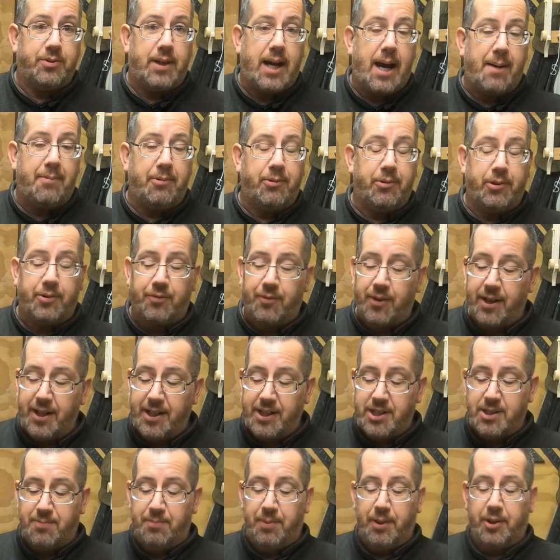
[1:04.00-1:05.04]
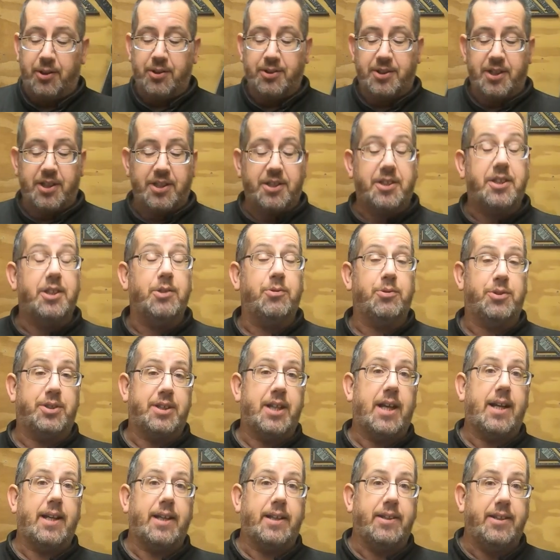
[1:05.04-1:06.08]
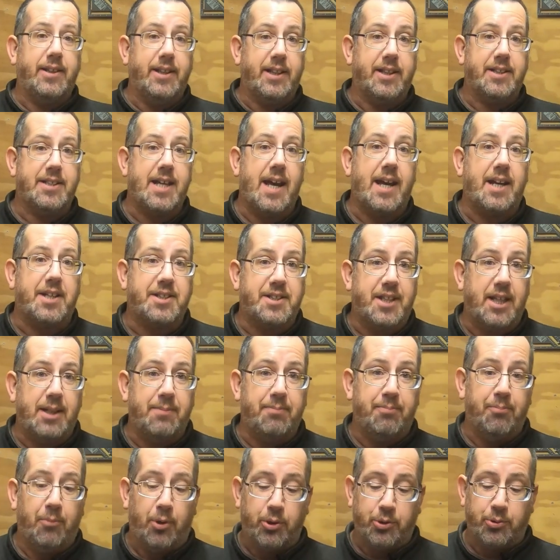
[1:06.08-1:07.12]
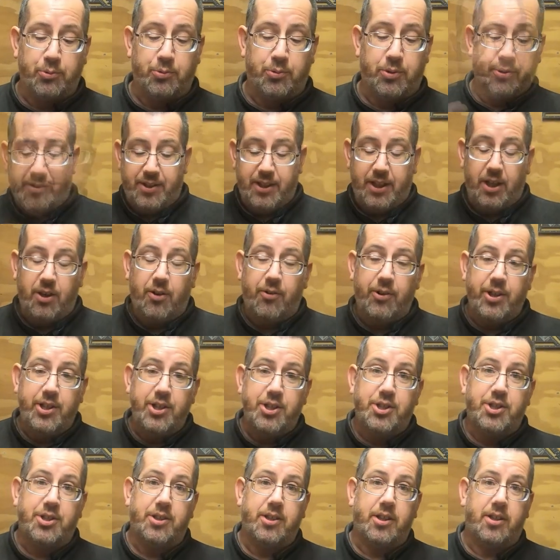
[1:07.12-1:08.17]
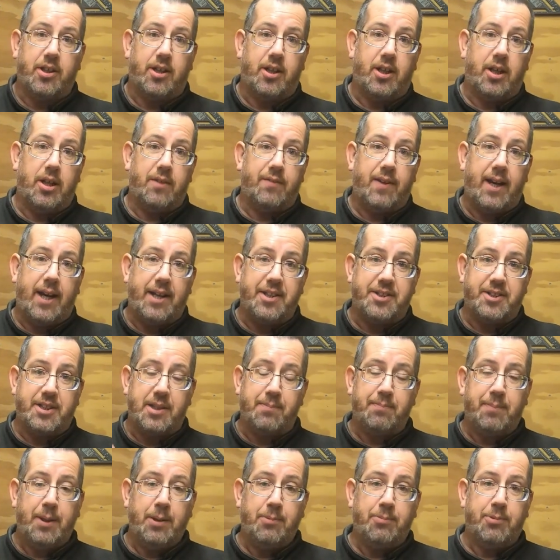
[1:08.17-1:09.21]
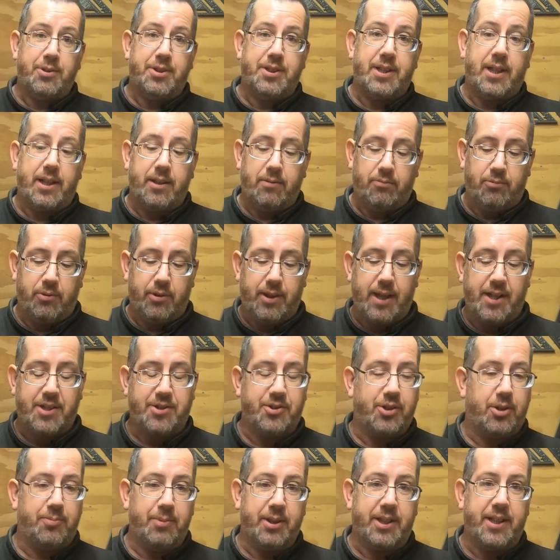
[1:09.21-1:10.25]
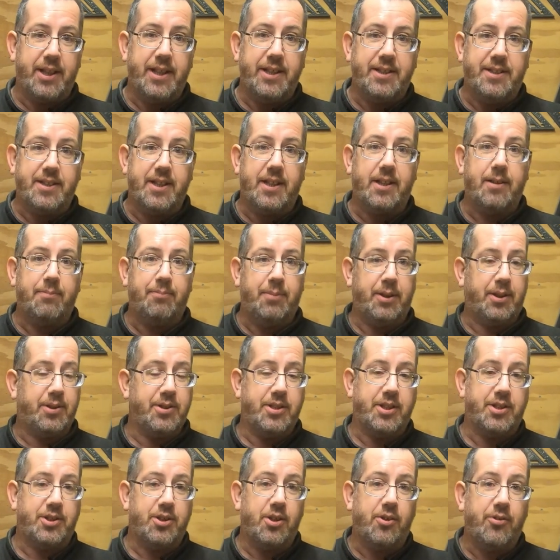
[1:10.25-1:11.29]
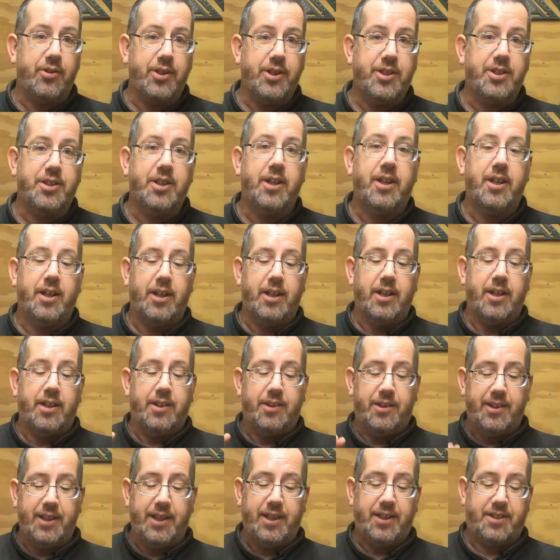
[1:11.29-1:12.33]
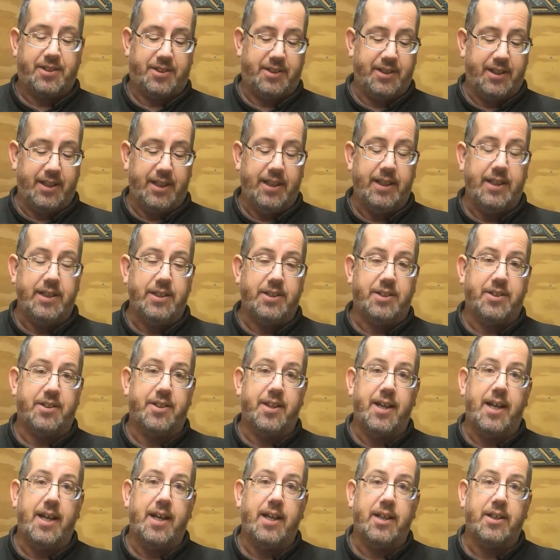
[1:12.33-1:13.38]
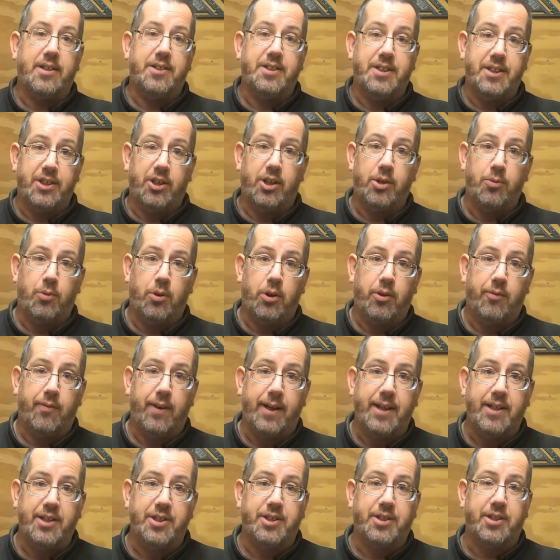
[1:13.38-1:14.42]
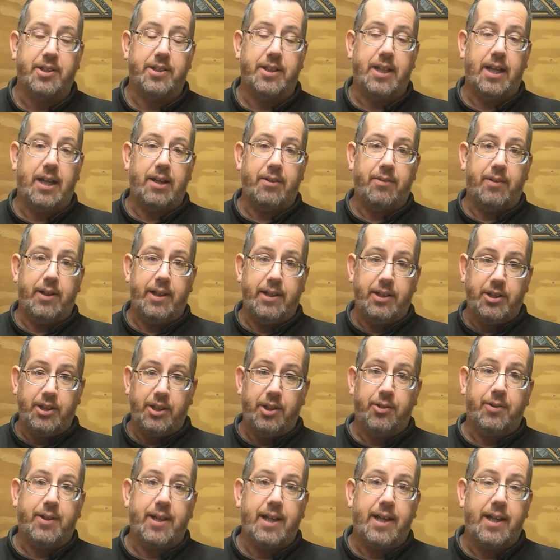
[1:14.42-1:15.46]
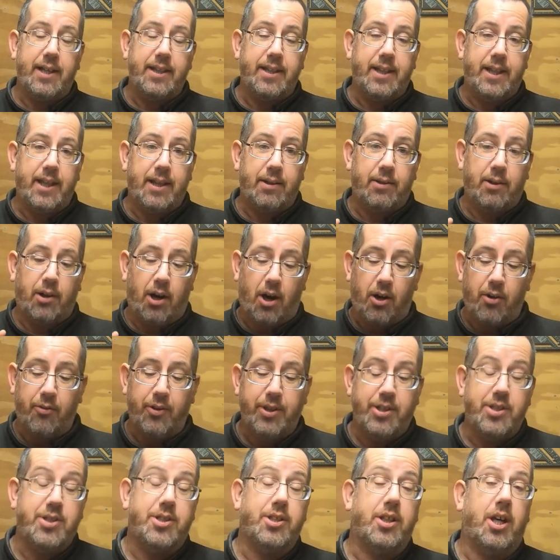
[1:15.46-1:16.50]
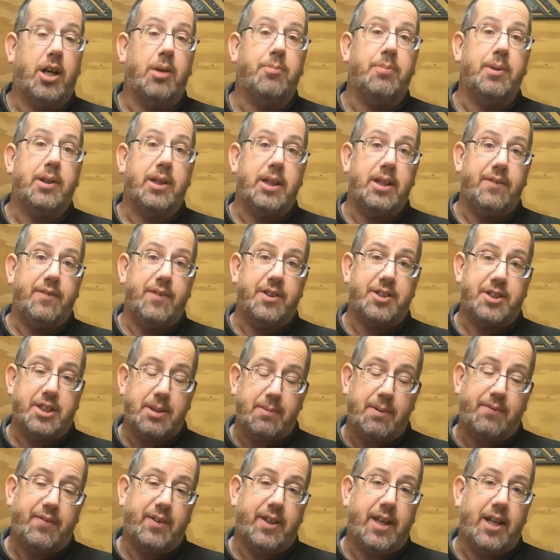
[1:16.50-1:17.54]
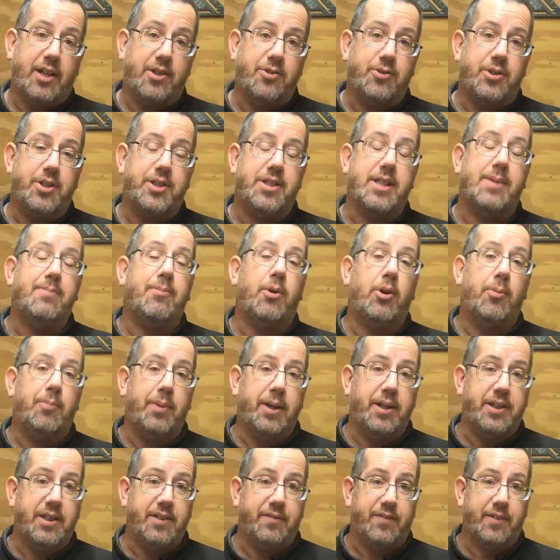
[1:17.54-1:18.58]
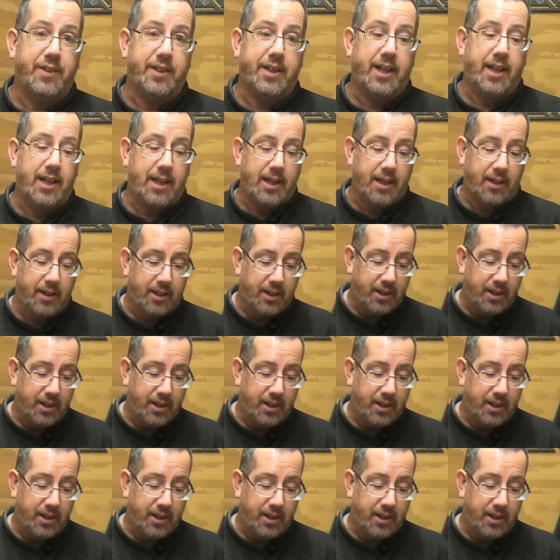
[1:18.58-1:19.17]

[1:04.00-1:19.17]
happy with the range because they're still selling the exact same model. The orange, I have had some people say, well, that's not a Makita because it's orange. This is their DIY range. Now, in the UK, they're orange. I believe in some other countries, they might be a different colour,